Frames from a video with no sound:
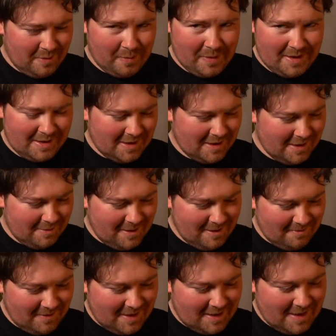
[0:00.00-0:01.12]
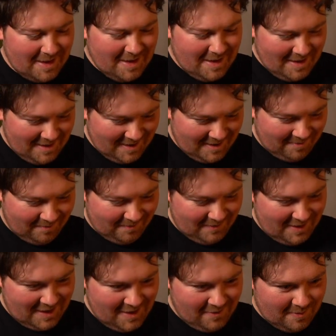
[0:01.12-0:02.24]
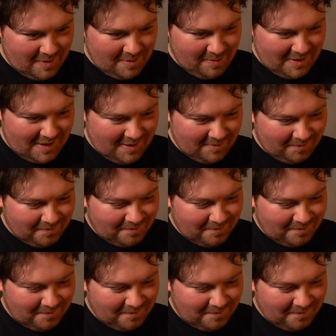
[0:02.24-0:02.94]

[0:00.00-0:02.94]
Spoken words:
practice done as well, even when I'm busy.